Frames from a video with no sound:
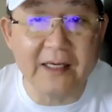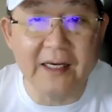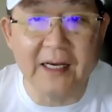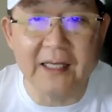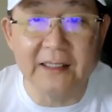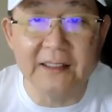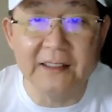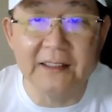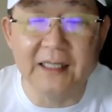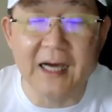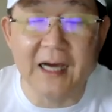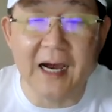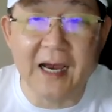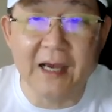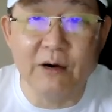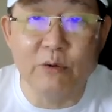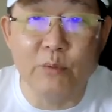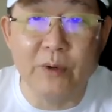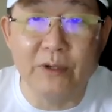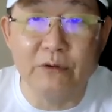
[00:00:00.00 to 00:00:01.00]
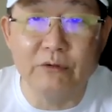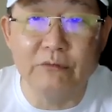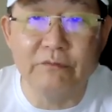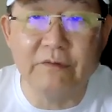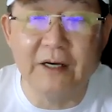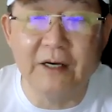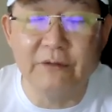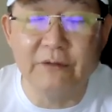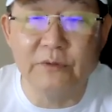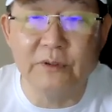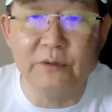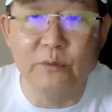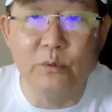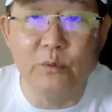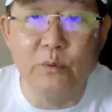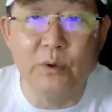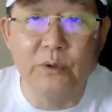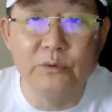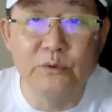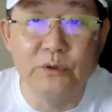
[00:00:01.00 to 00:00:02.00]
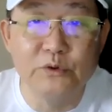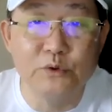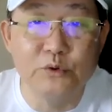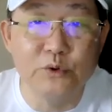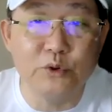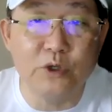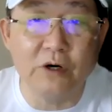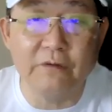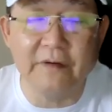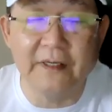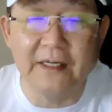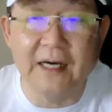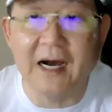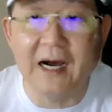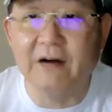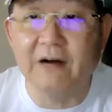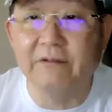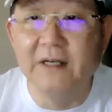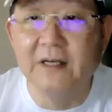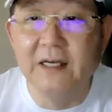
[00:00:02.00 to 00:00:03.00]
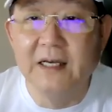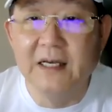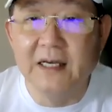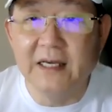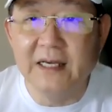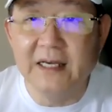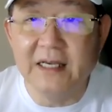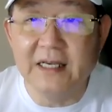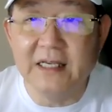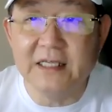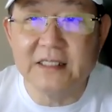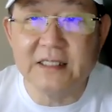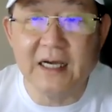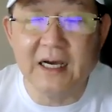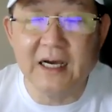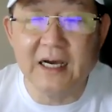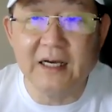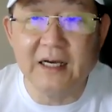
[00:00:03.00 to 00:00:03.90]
I think the high 105 12.5 is